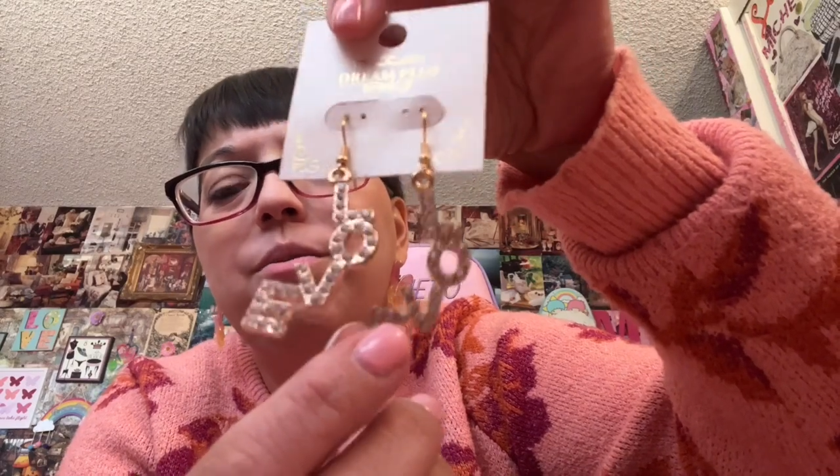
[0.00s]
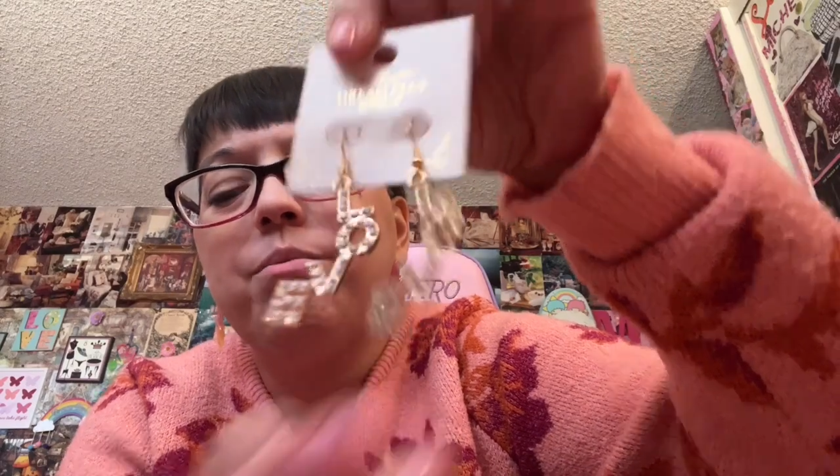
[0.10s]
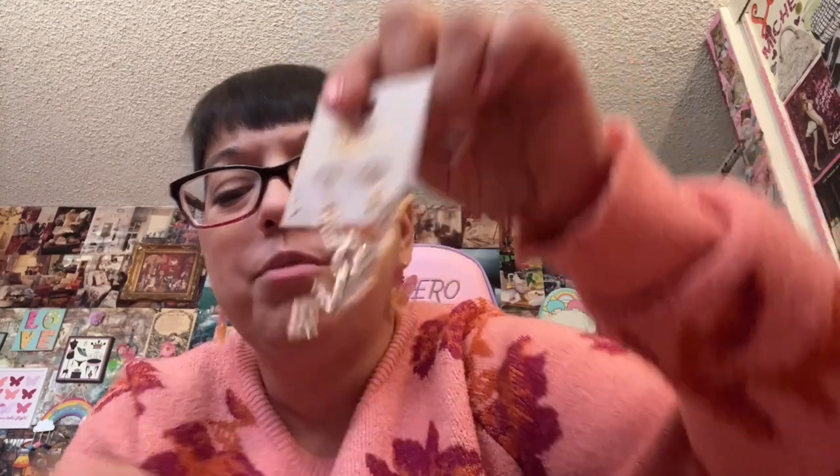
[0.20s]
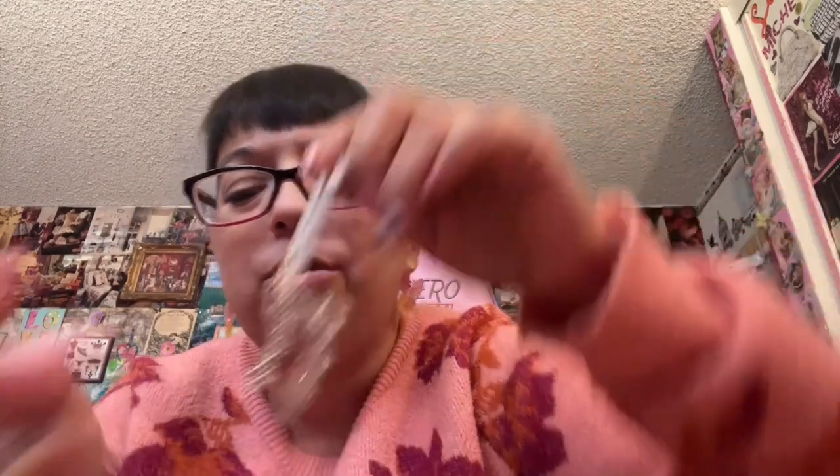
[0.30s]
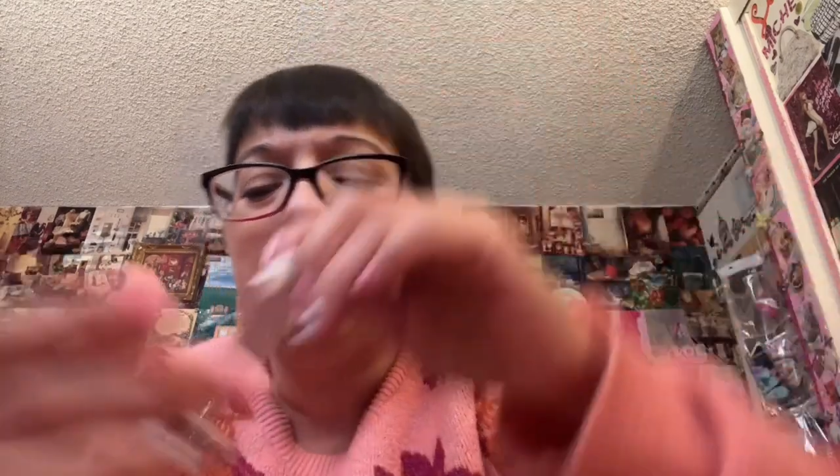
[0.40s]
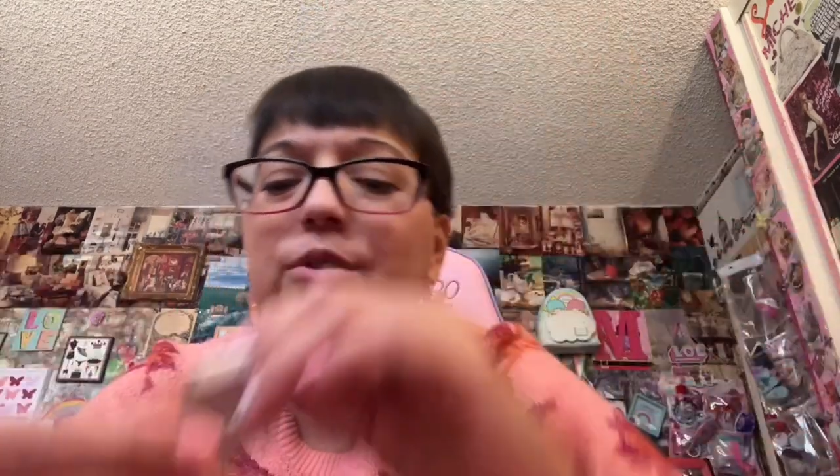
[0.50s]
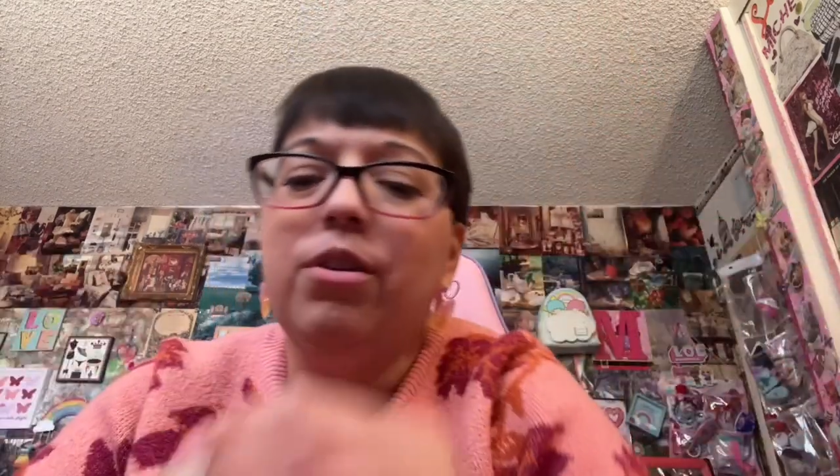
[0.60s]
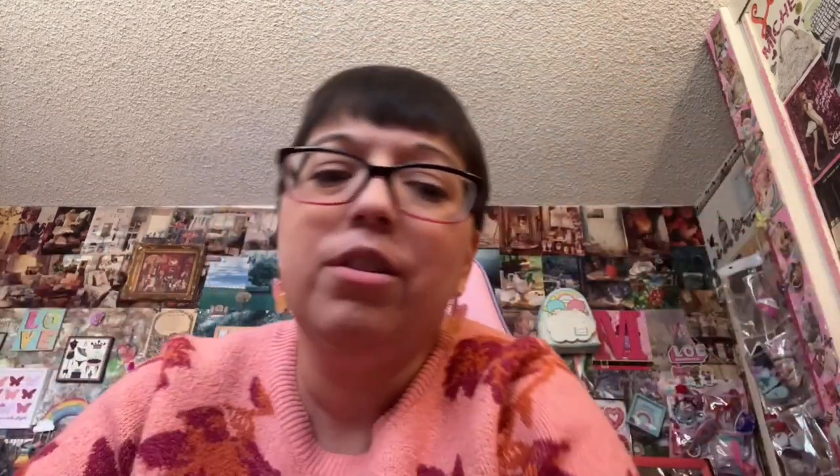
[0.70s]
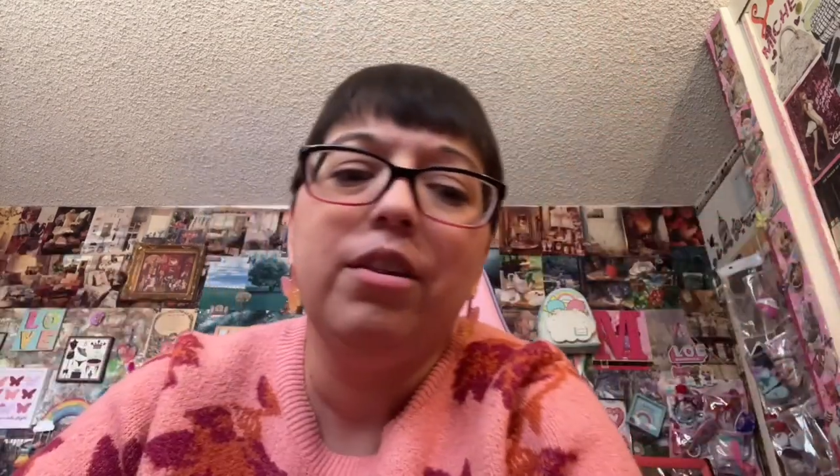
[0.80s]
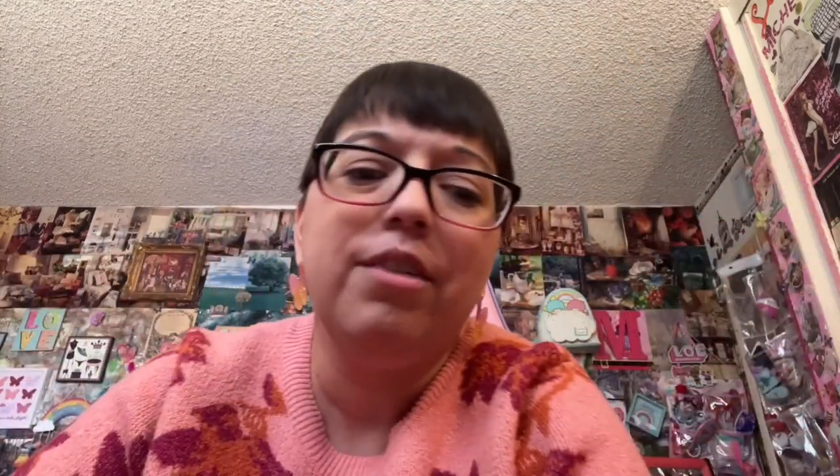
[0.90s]

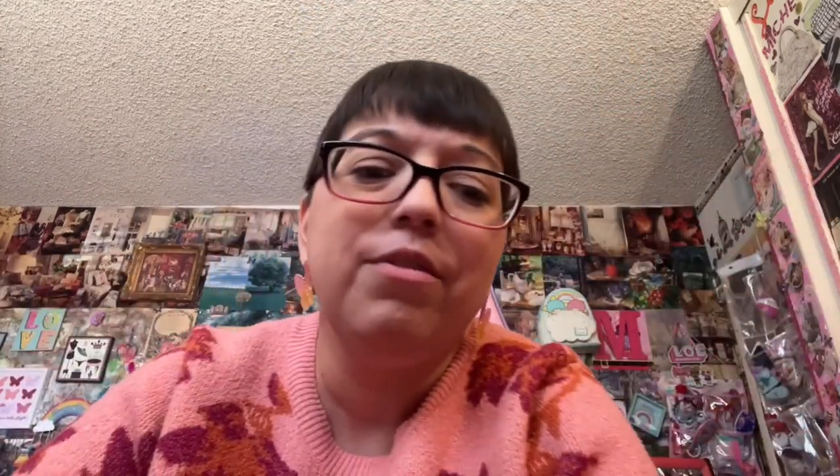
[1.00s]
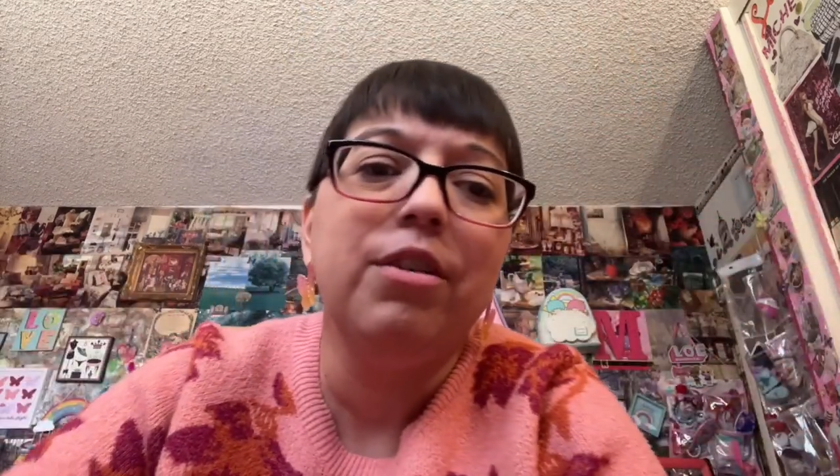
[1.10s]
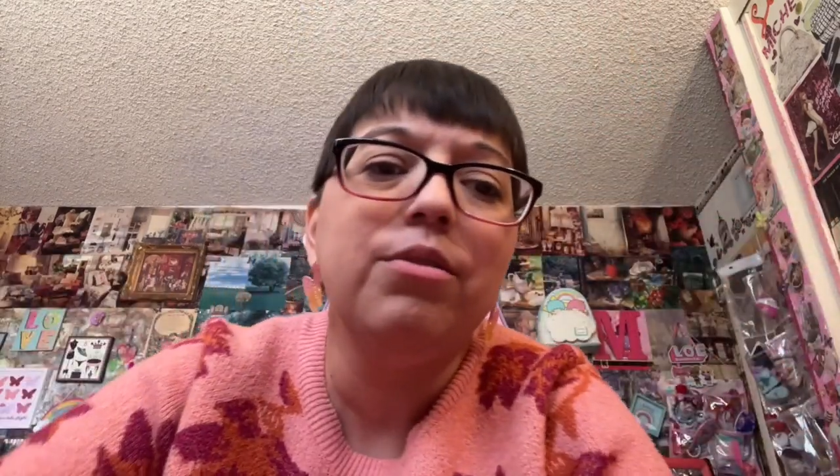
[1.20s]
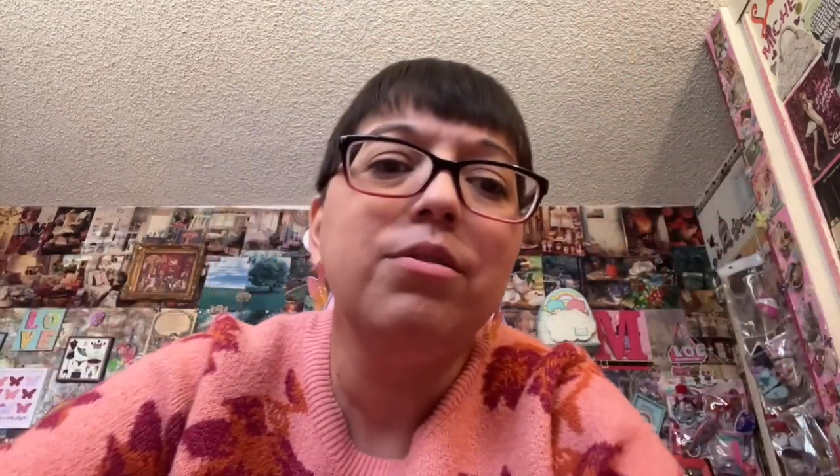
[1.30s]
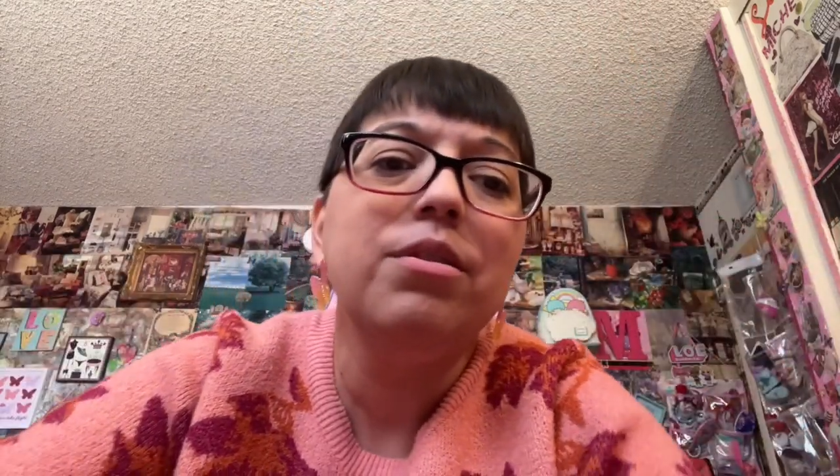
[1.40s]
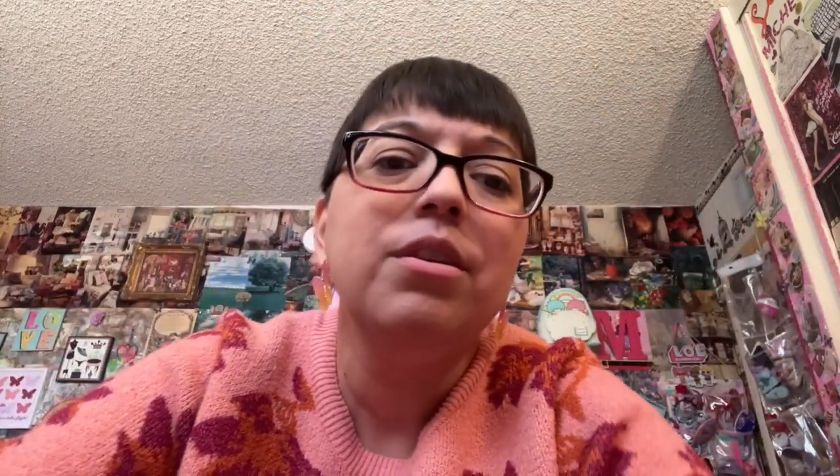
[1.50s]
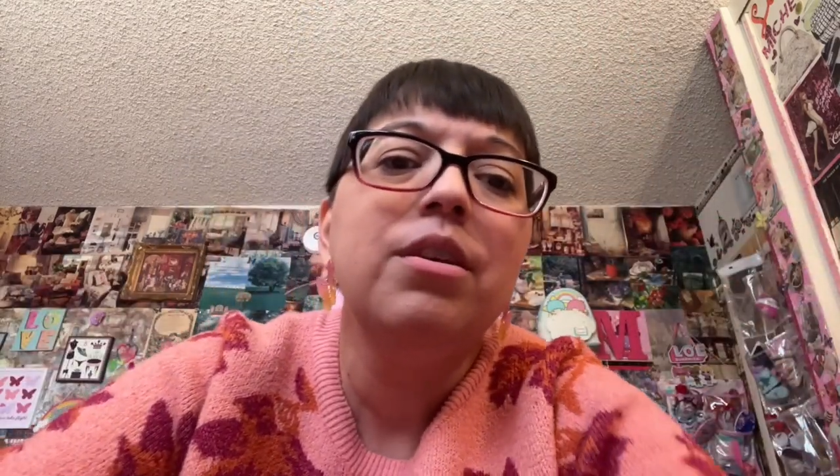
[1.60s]
Beautiful. Love those.